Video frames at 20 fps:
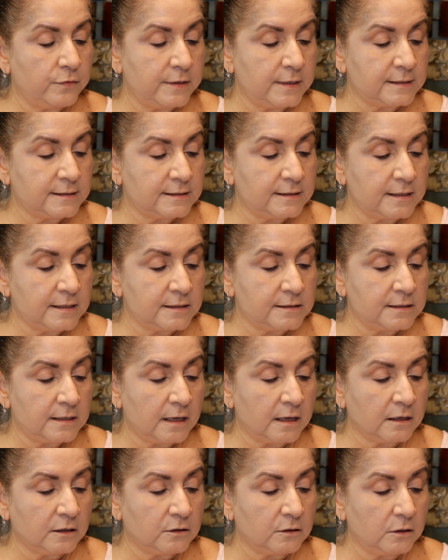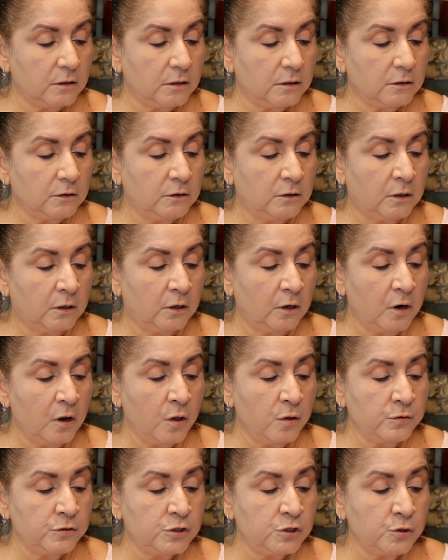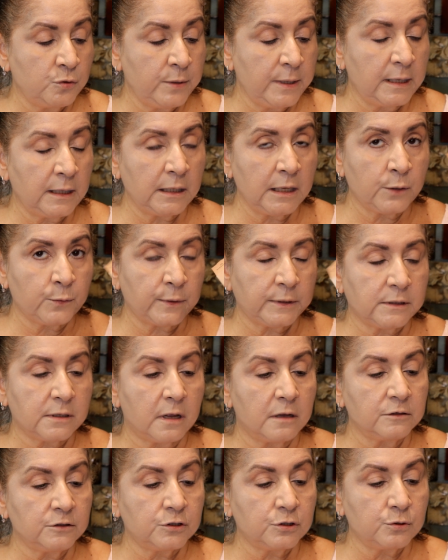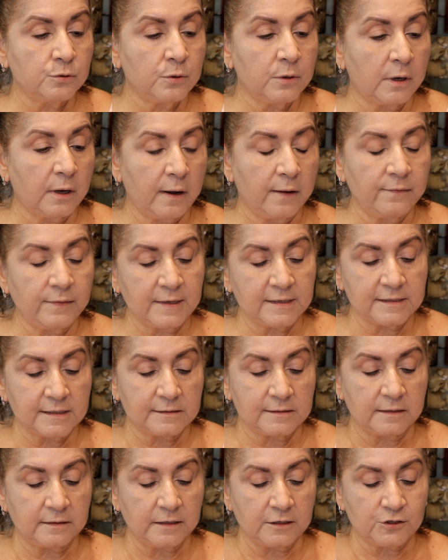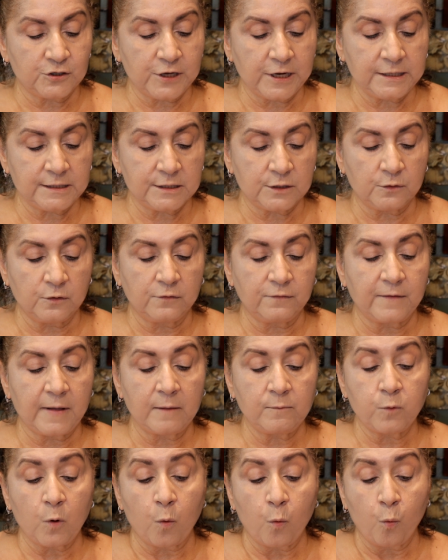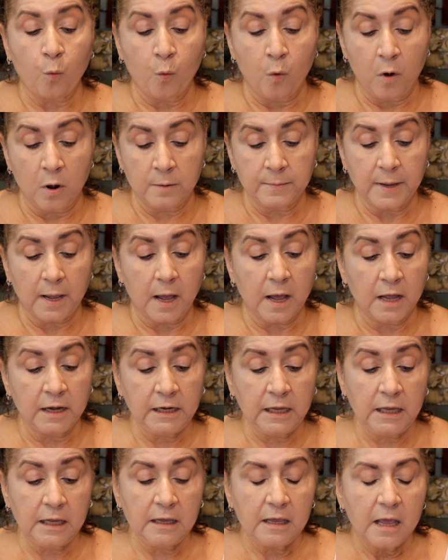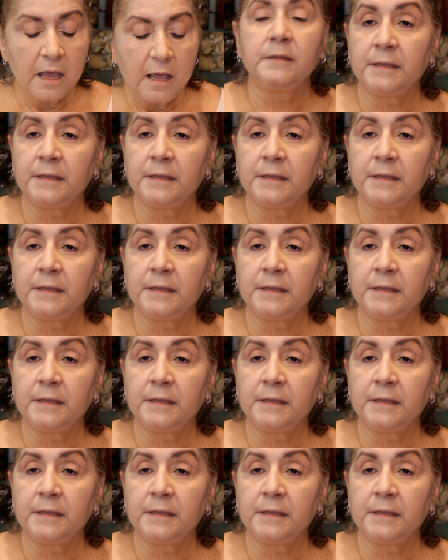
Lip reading: this is a Glow Dewy Liquid Contour, and this is in the shade 05 Warm Honey.